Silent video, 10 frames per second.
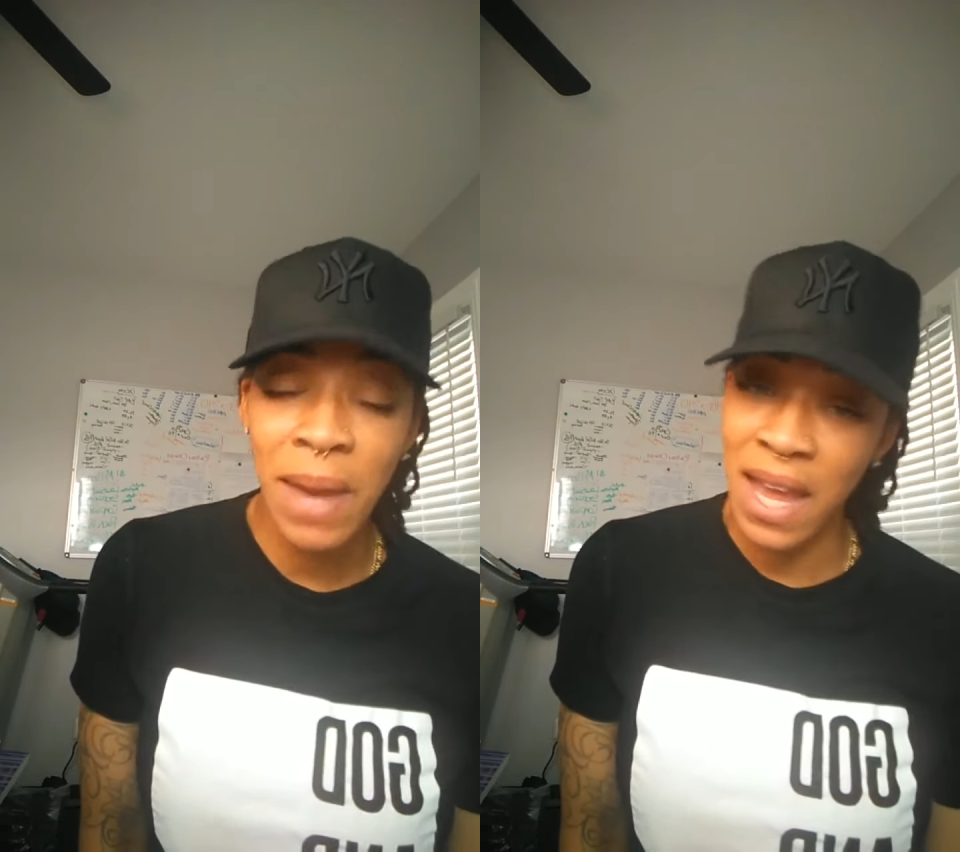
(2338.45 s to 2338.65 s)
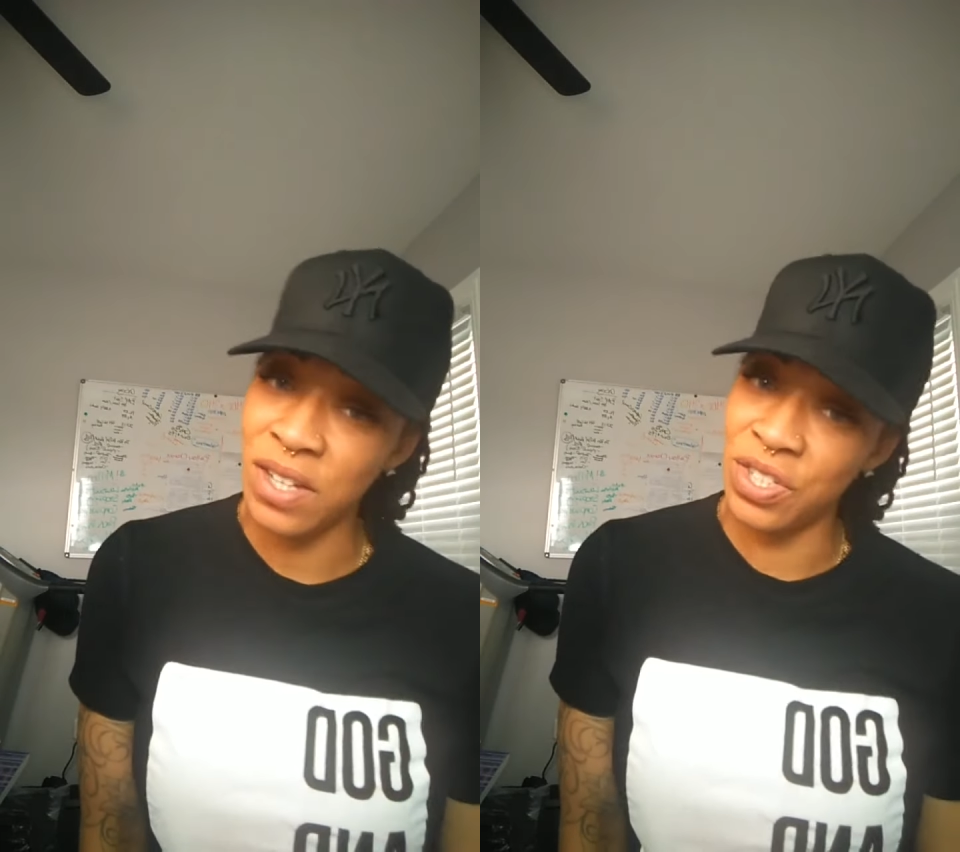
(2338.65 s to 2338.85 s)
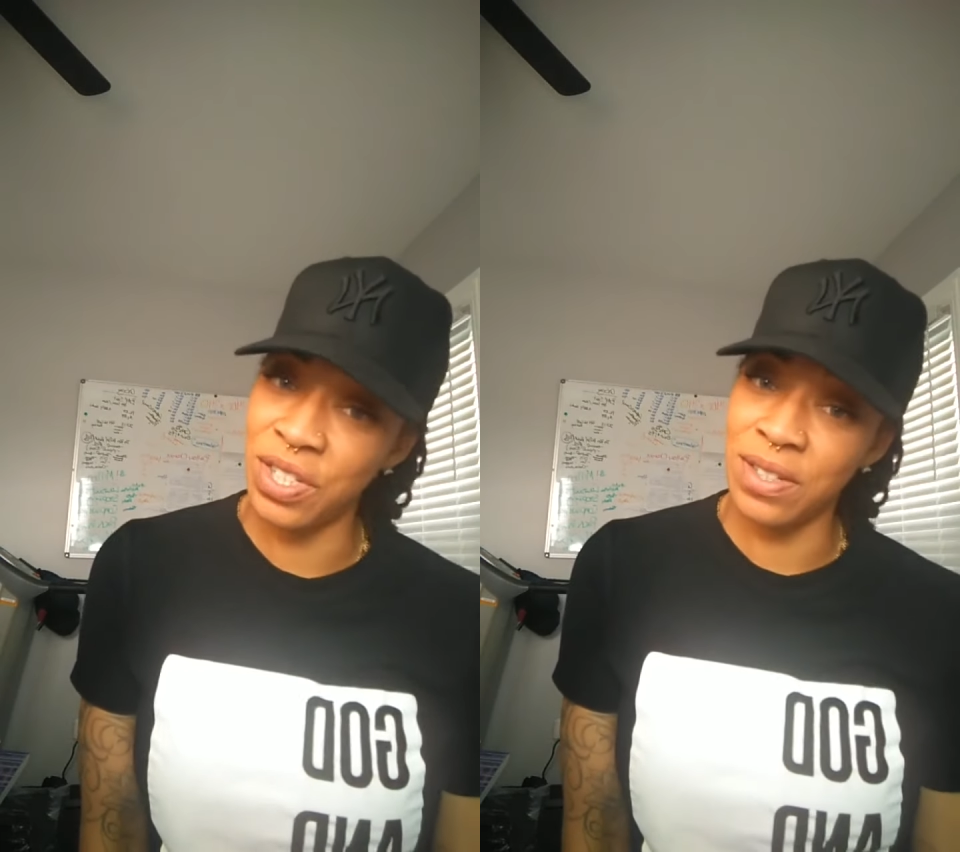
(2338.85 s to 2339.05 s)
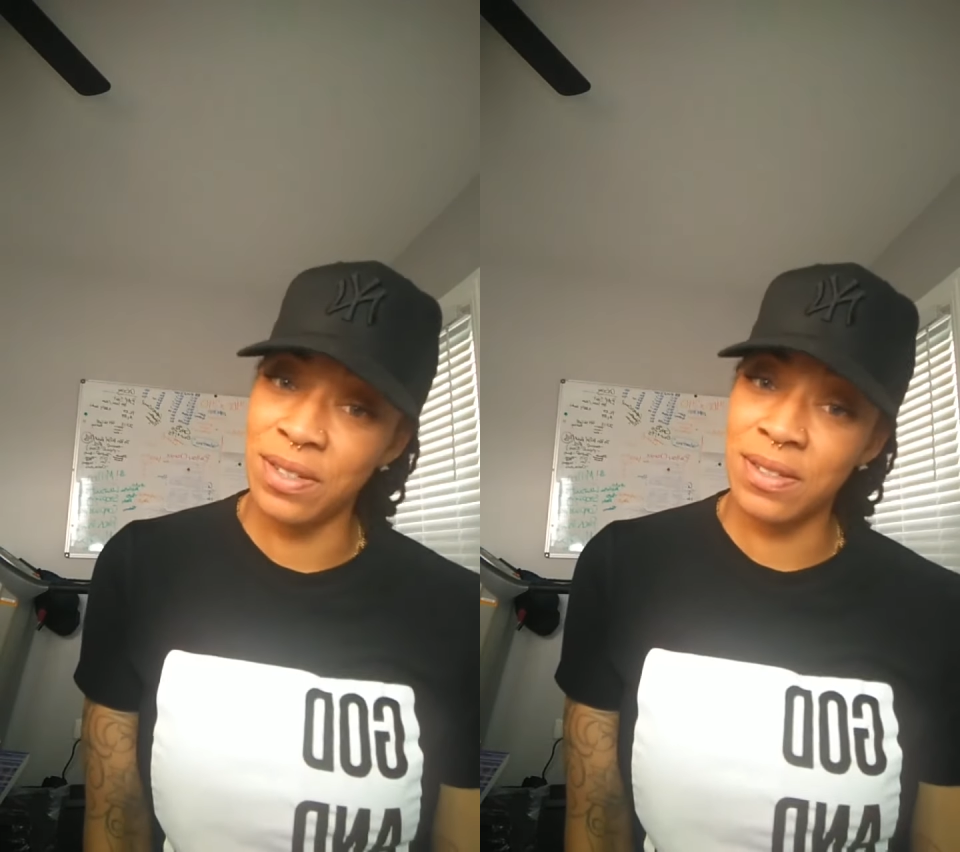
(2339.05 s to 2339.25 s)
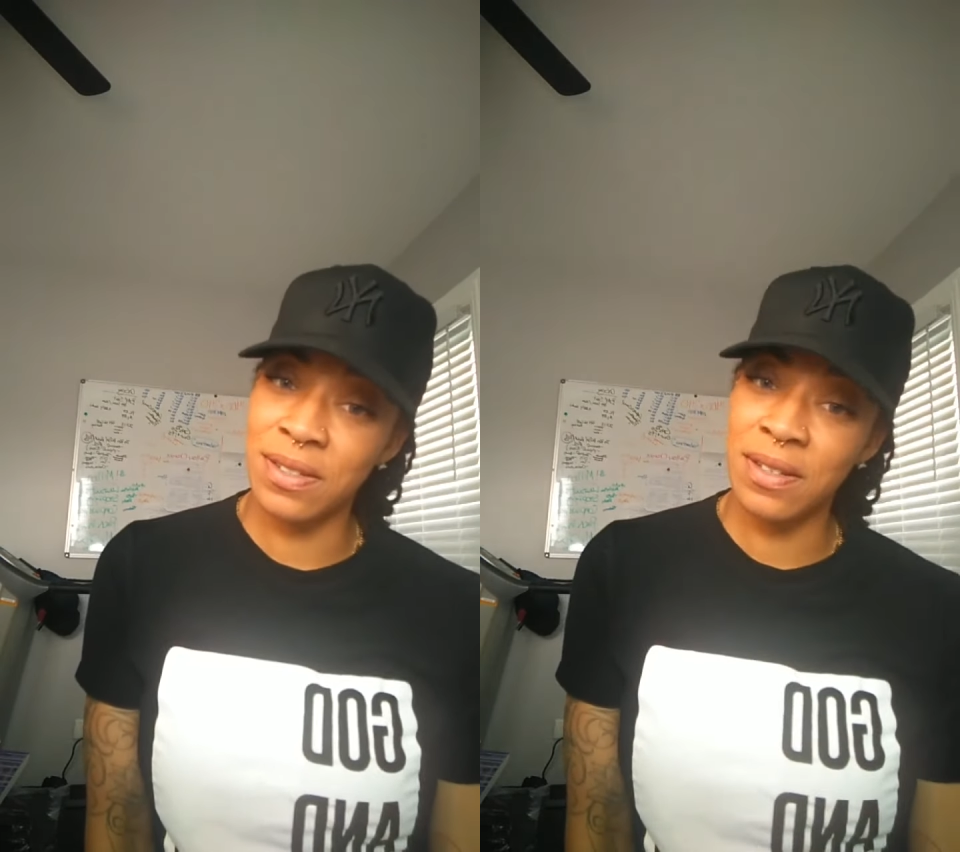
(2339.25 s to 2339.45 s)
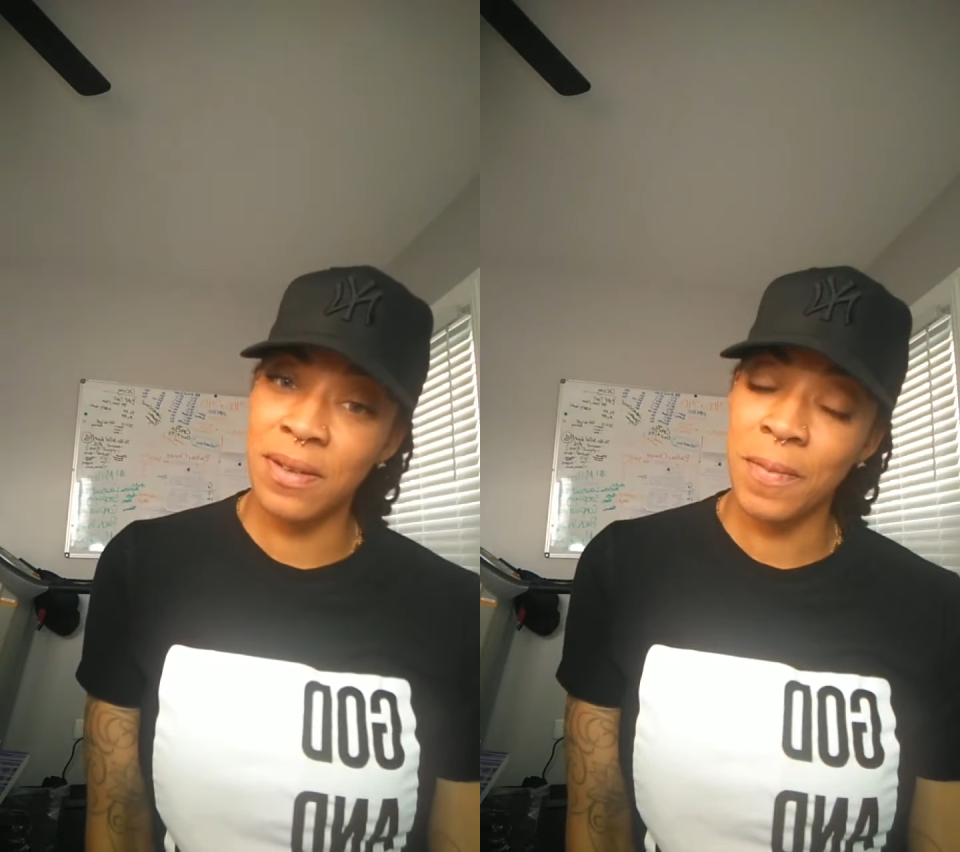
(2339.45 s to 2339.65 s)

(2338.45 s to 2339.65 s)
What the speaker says: mansions